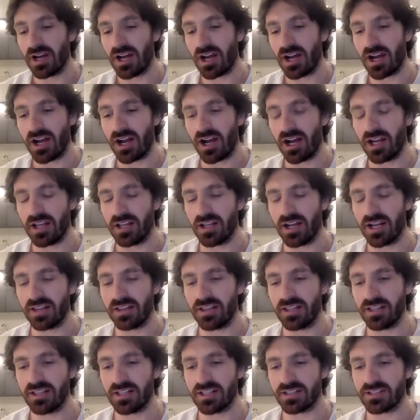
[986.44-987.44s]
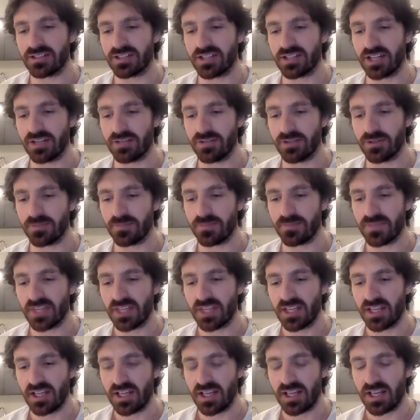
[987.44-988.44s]
I, I think that's a kind of a,
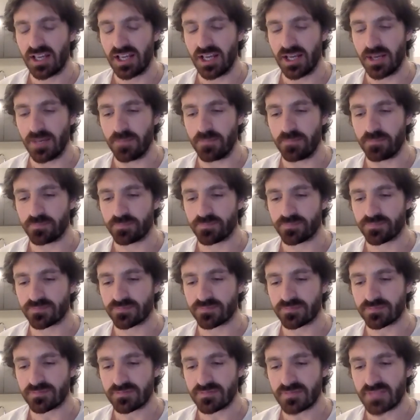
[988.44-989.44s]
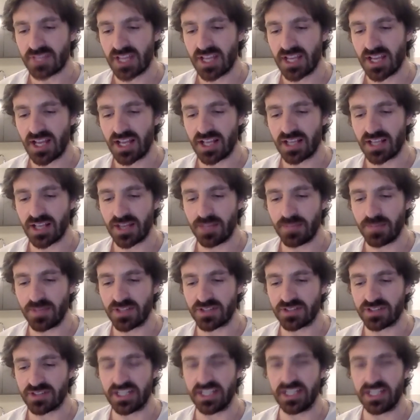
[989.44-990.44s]
um, a
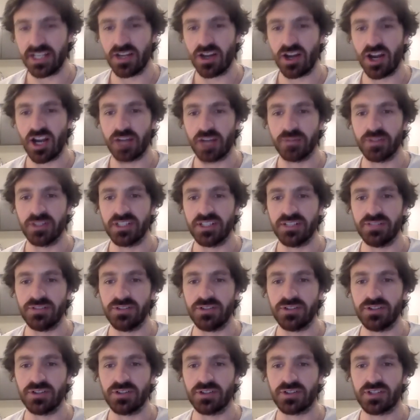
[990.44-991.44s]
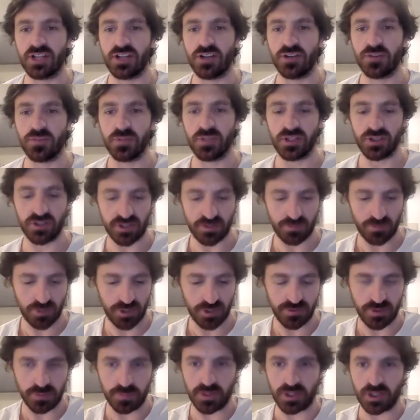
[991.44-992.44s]
misleading argument even to yourself, because a
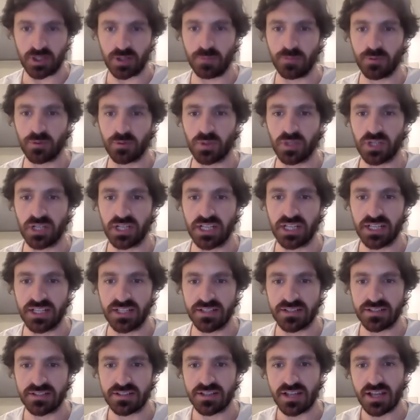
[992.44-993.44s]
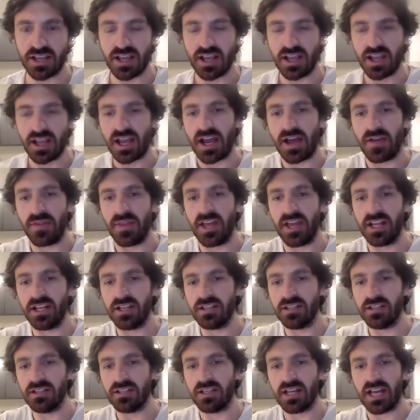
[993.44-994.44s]
movie becomes what it is, yeah. and
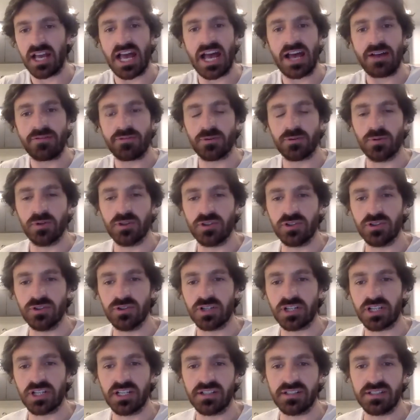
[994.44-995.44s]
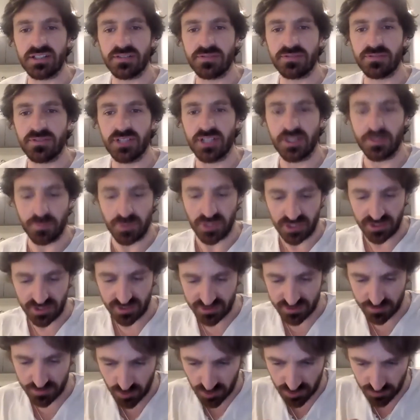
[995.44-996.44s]
then afterwards you look at it differently. But at
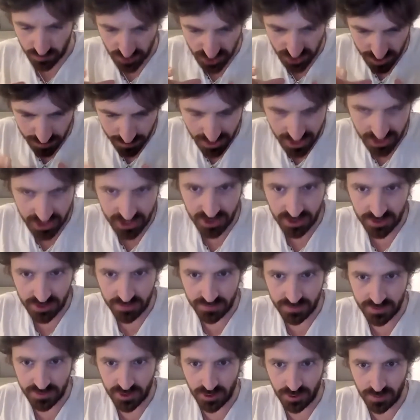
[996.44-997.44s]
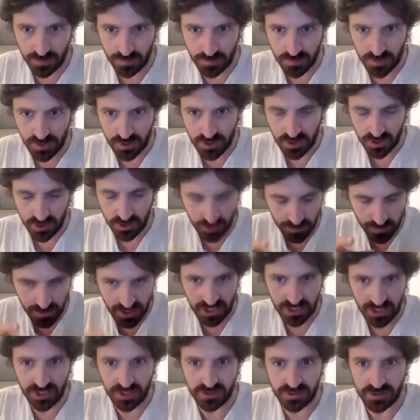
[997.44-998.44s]
this, when, when you're making the film, you're
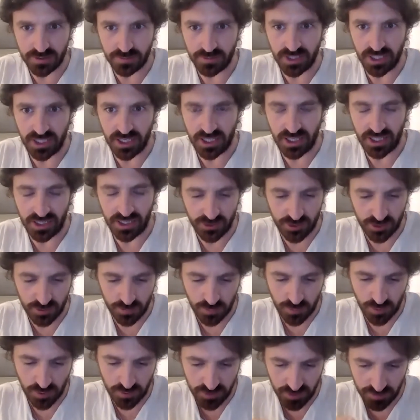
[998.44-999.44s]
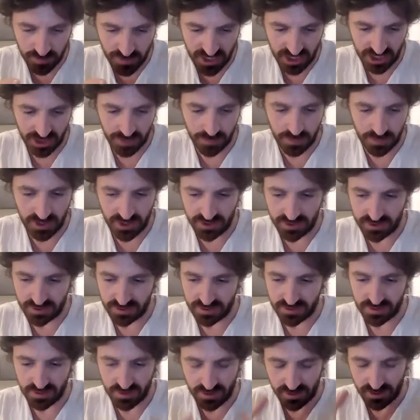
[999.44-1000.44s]
making something, and I think there's a point where you make a
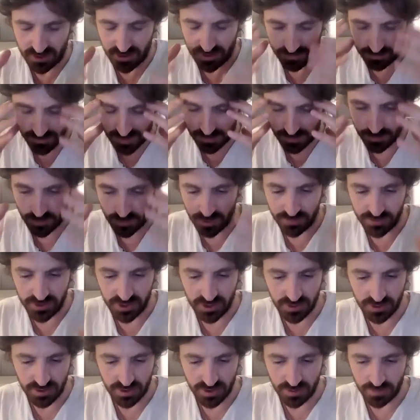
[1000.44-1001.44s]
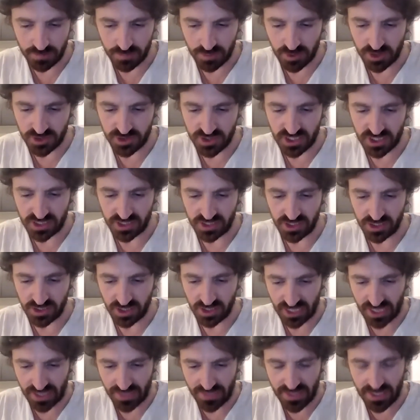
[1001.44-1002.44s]
piece, a, a movie or a project, and you're
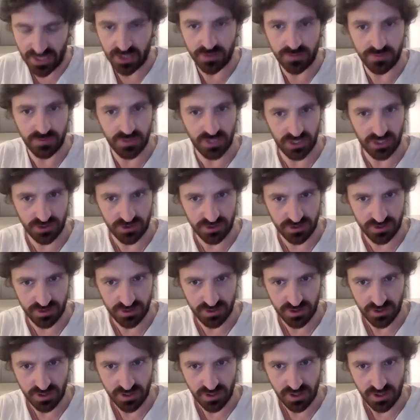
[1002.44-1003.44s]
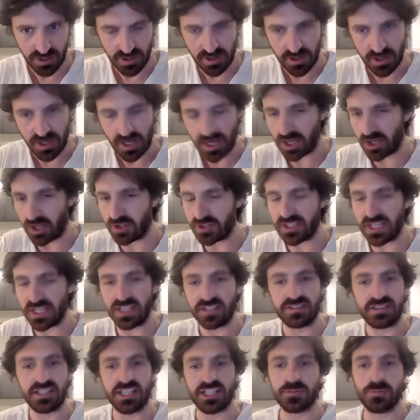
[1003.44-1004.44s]
like, and then it's finished. Yeah. Because
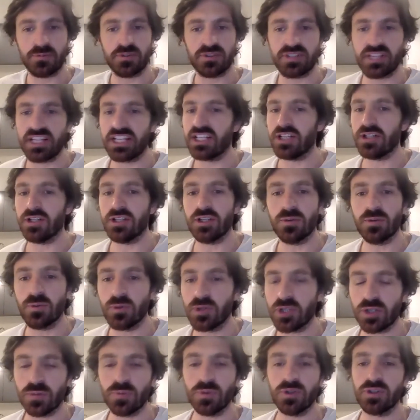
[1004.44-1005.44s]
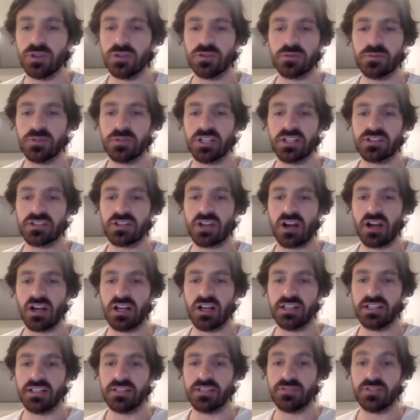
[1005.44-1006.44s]
then six months later, you you would do something
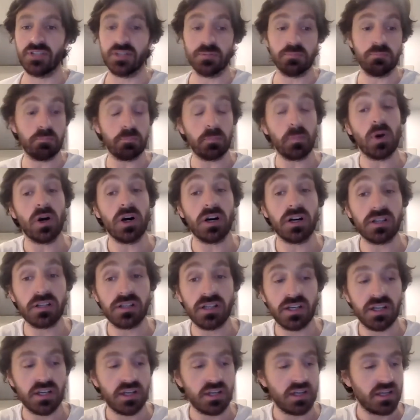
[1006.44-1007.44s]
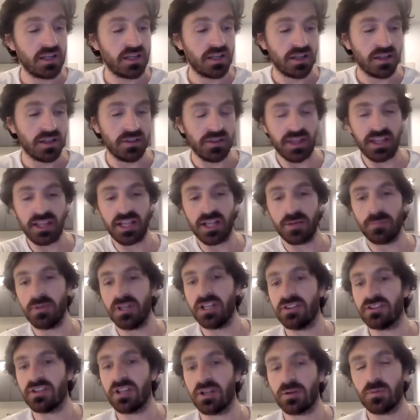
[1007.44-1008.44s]
entirely differently. But then that
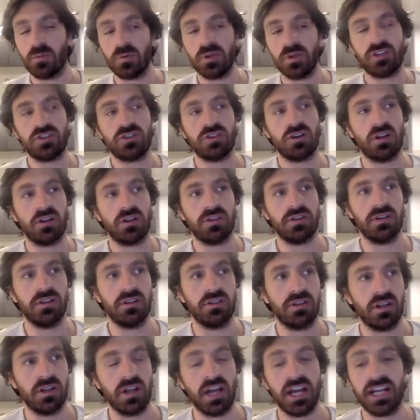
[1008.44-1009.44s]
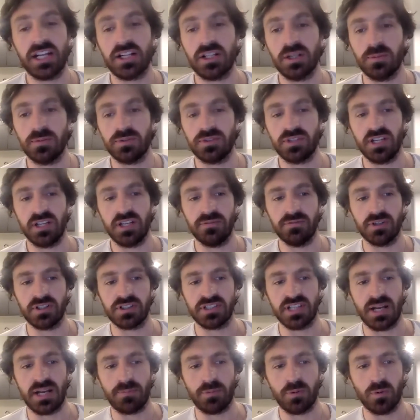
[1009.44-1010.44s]
means, like, we shot the the nightclub scene, for
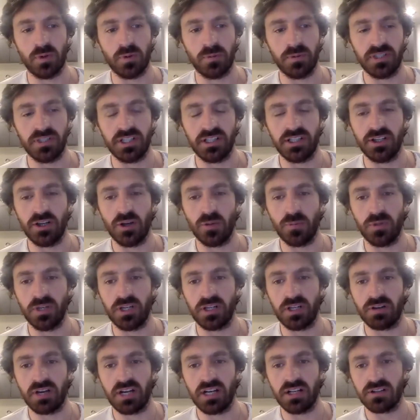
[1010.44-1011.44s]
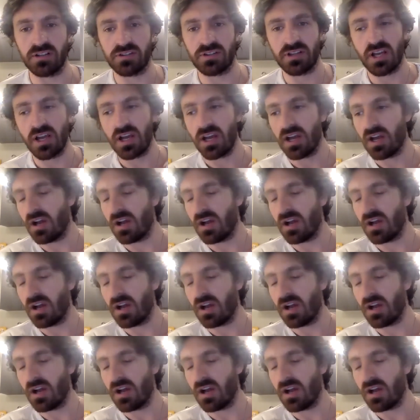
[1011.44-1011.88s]
example, where we did the opening credits.